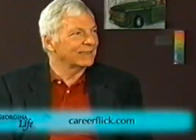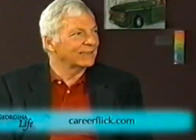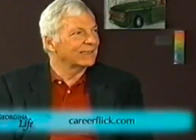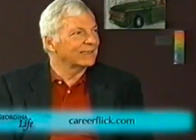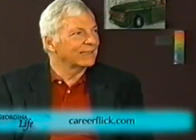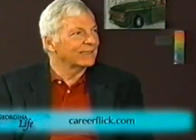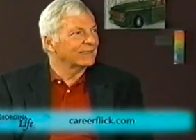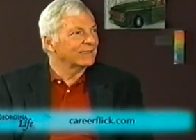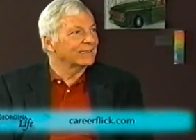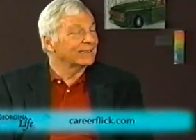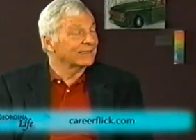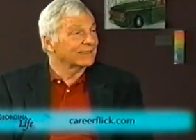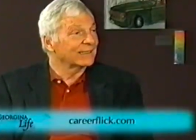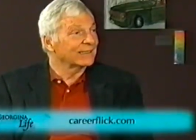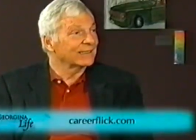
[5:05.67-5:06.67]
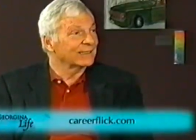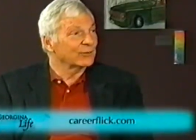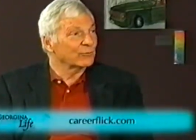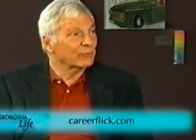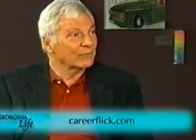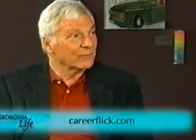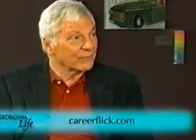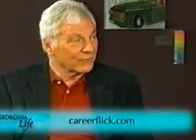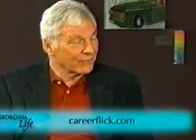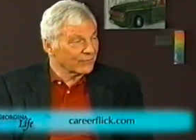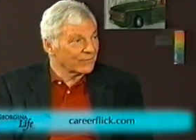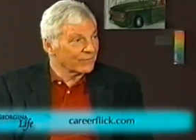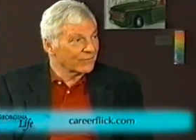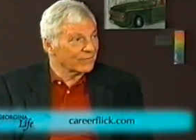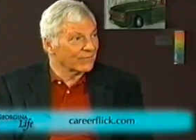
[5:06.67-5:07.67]
However, when you go onto the
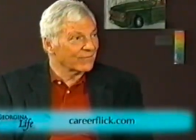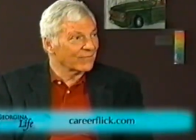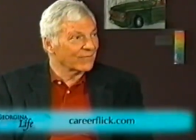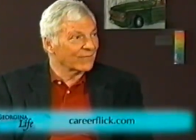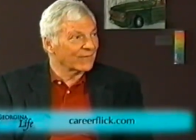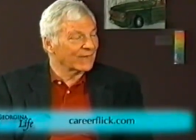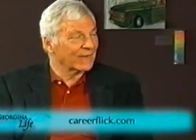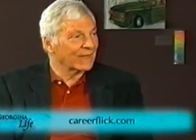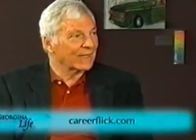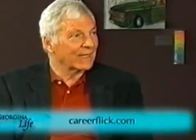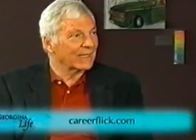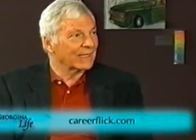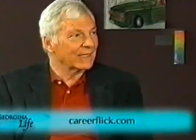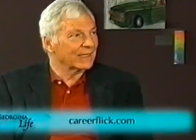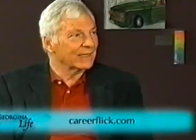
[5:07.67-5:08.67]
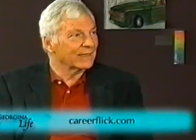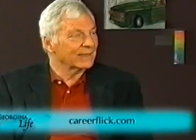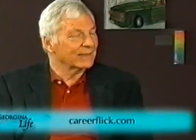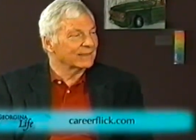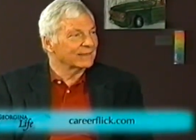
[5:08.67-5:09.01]
homepage, there is an introductory